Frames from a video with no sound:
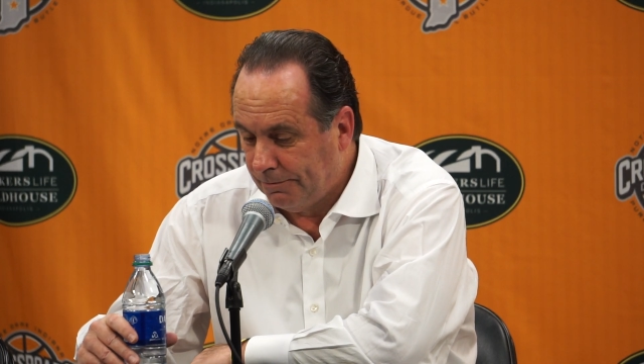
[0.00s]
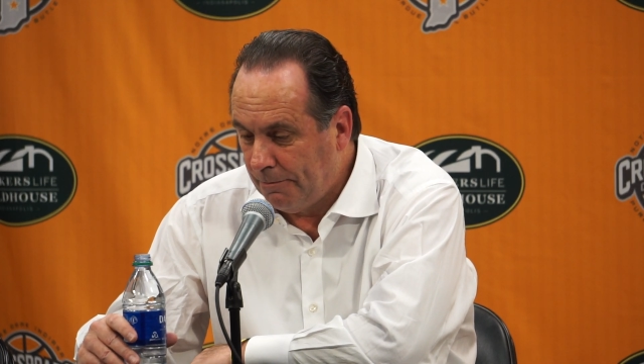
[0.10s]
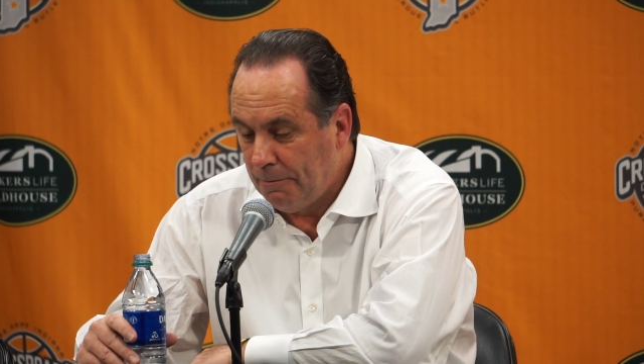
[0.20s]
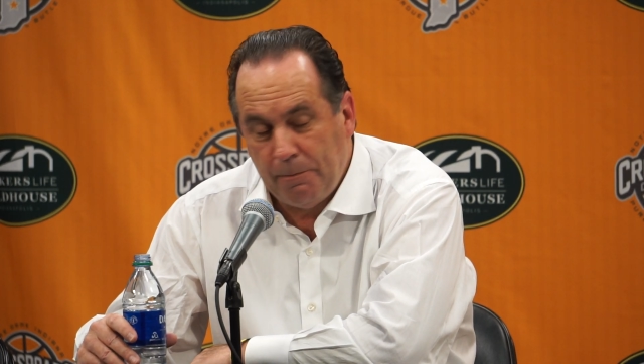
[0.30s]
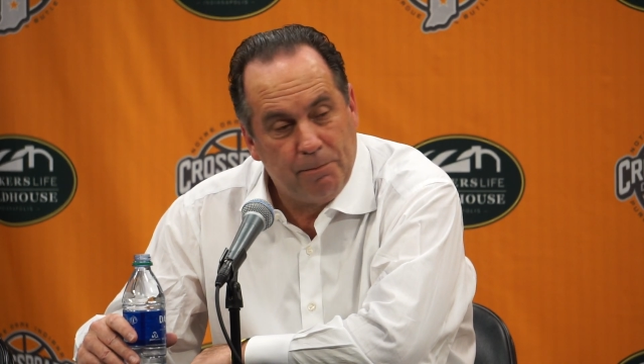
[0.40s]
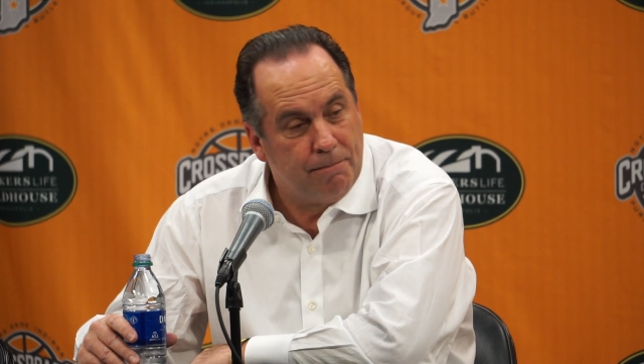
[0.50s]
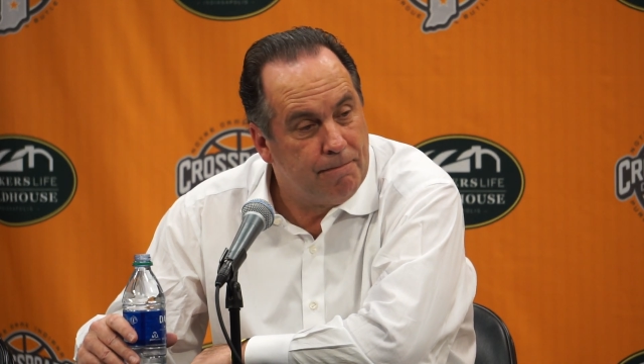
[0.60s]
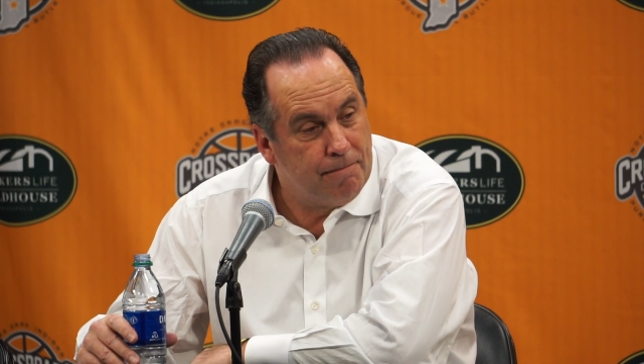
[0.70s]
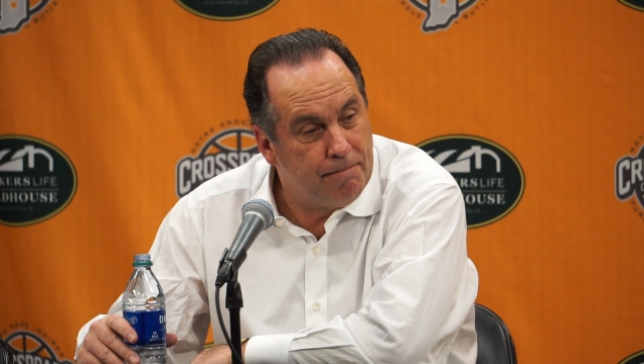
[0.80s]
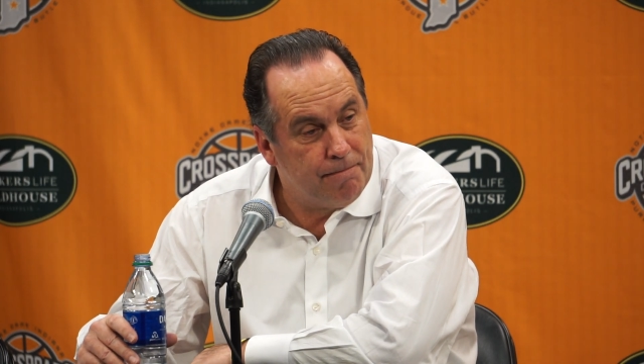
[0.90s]
hard
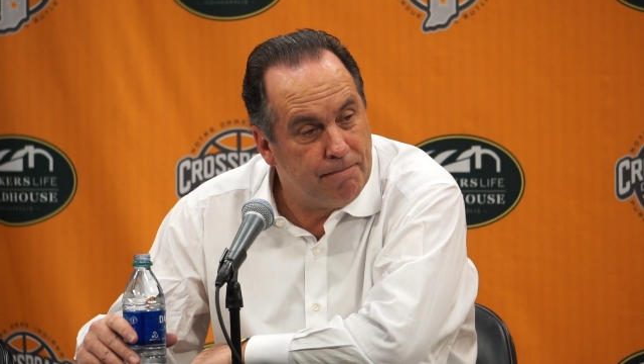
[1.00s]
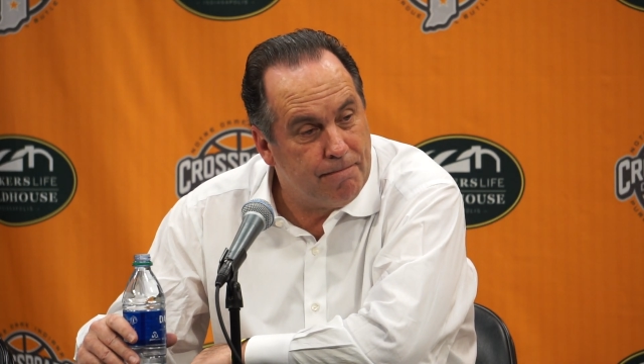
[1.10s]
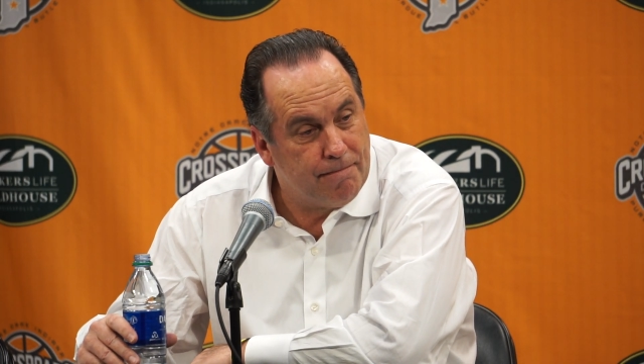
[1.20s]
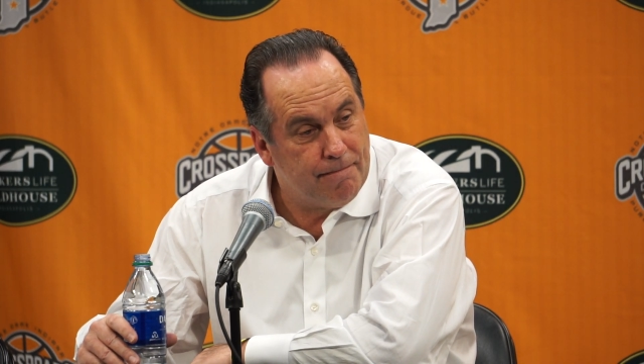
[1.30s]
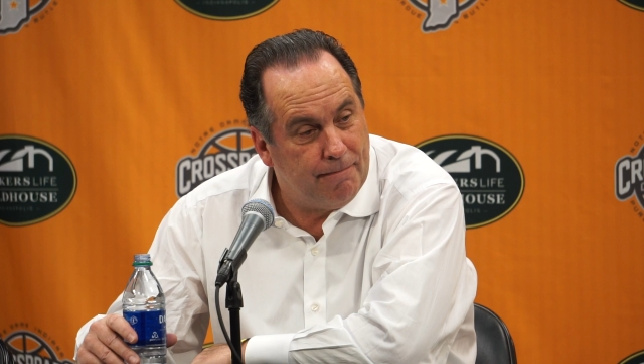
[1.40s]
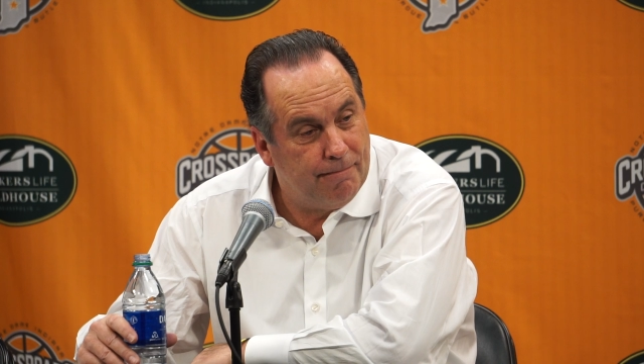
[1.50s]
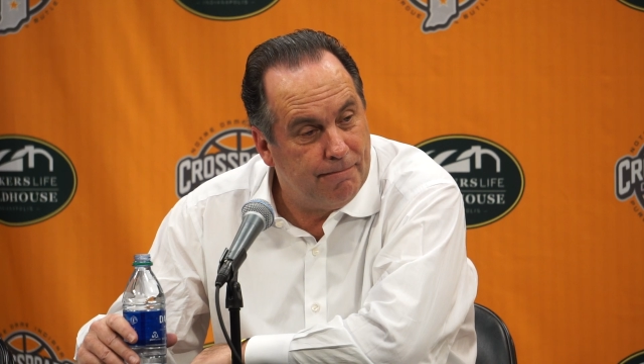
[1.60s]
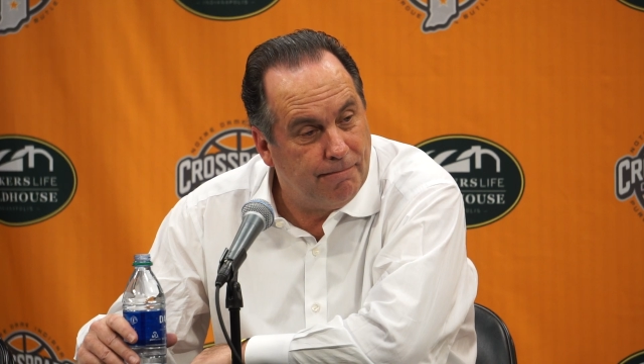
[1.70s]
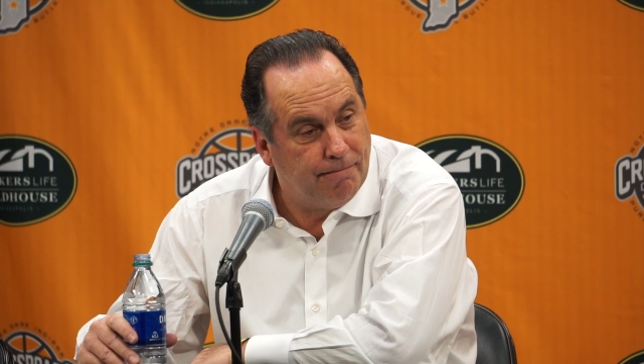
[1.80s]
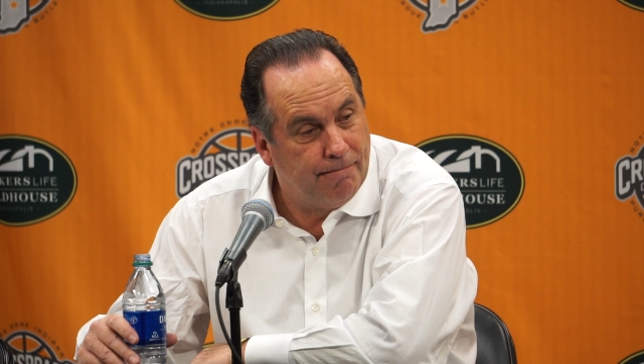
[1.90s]
to get
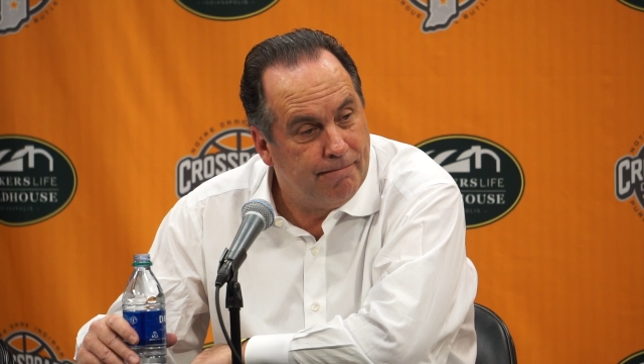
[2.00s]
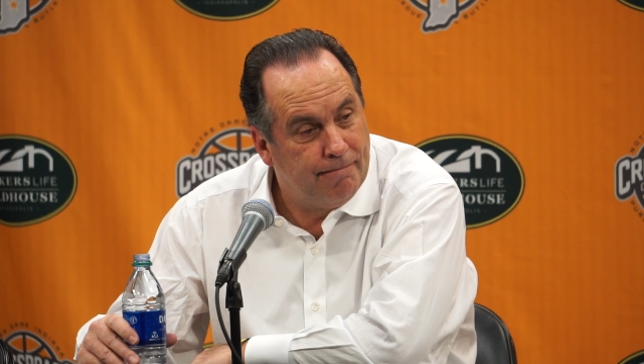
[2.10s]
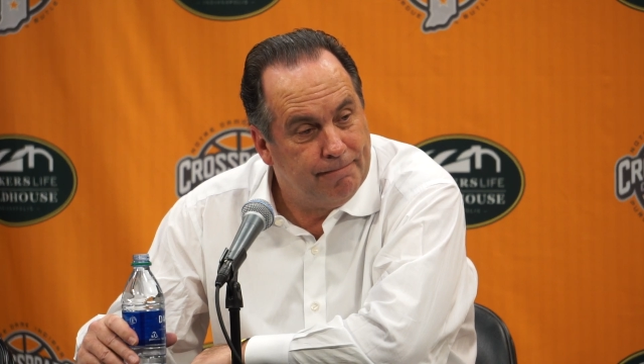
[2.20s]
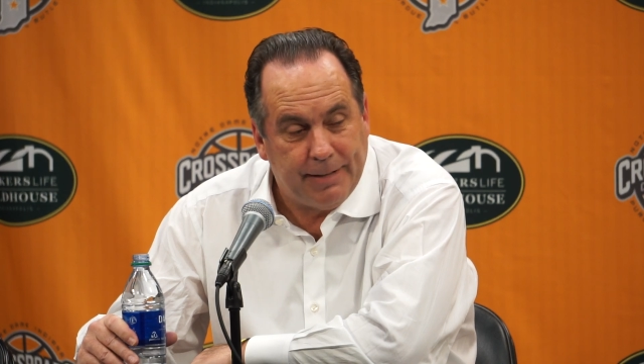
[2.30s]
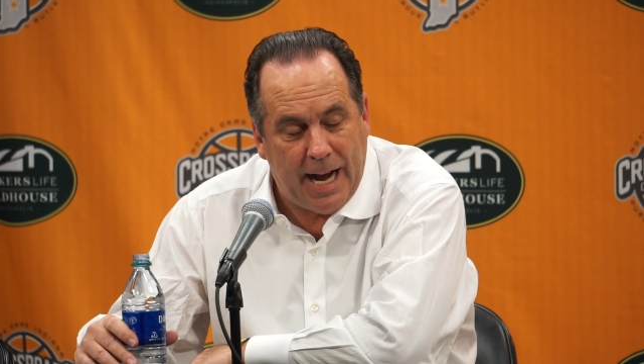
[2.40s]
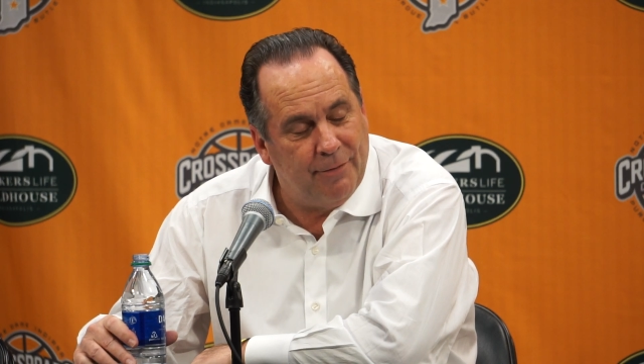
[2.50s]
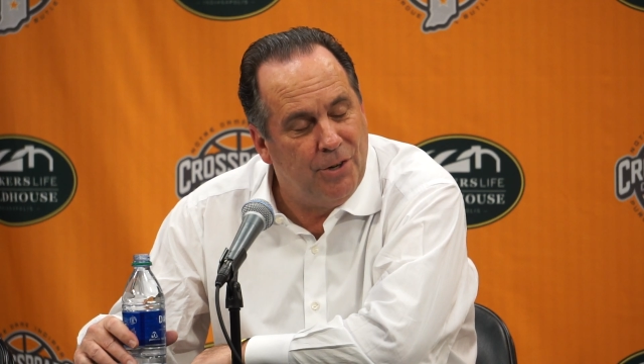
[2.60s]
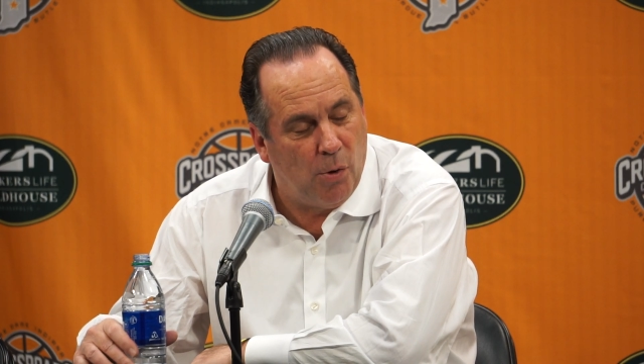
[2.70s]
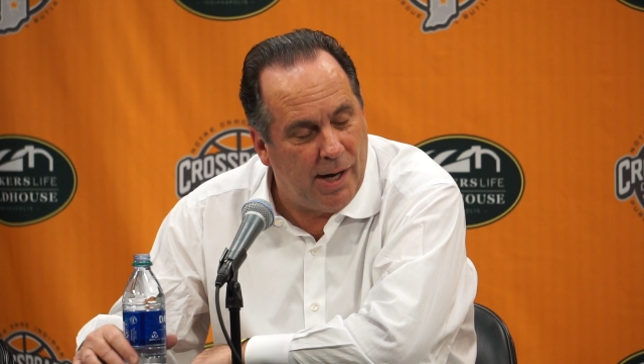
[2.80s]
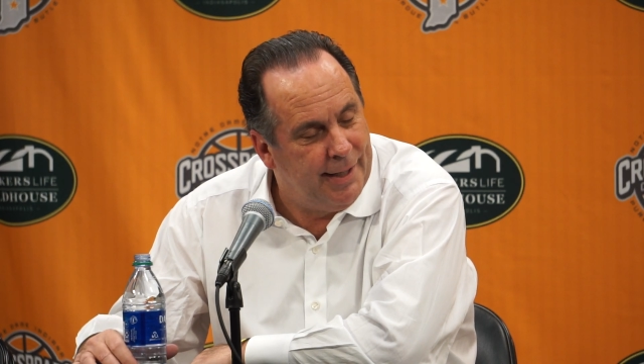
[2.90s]
in last year? I have
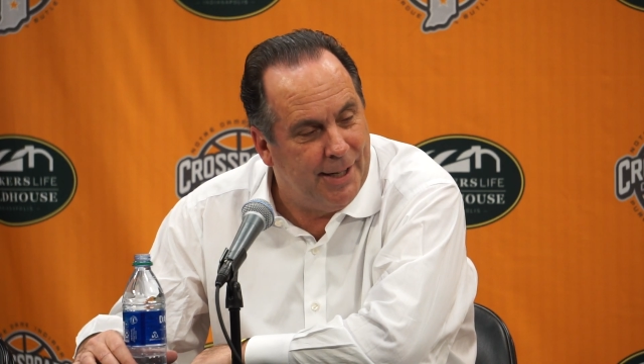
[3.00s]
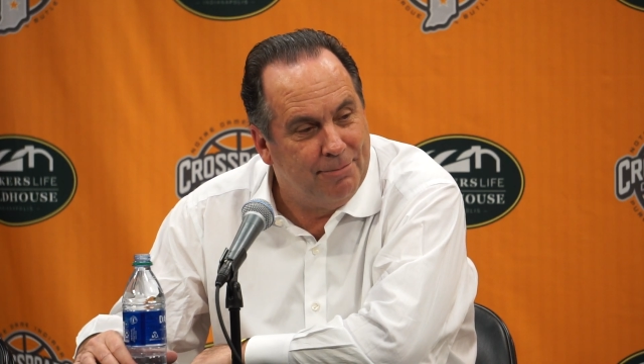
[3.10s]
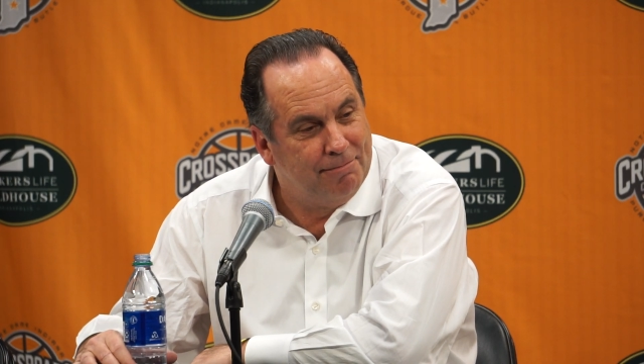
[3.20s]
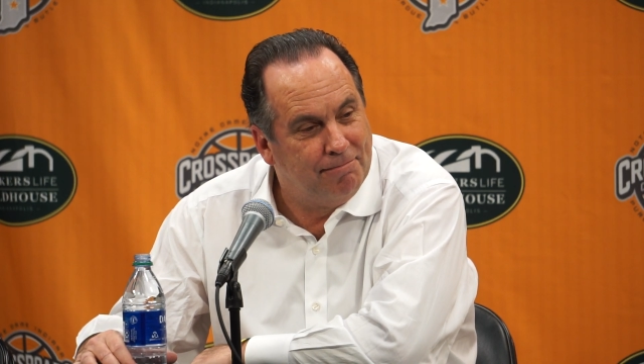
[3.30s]
no idea.